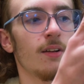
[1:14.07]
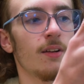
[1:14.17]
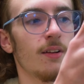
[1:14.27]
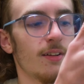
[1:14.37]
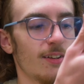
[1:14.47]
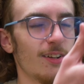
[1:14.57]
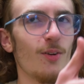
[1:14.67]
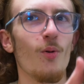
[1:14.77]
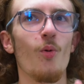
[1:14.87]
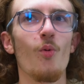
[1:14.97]

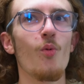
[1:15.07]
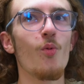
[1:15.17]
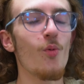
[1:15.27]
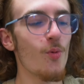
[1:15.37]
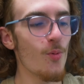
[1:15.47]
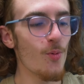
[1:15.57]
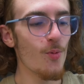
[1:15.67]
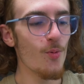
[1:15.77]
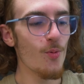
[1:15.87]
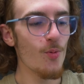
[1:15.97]

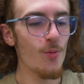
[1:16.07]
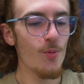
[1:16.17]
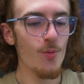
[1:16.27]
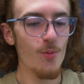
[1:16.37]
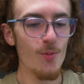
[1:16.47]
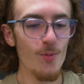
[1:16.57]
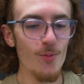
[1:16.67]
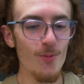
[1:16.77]
Nobody speaks.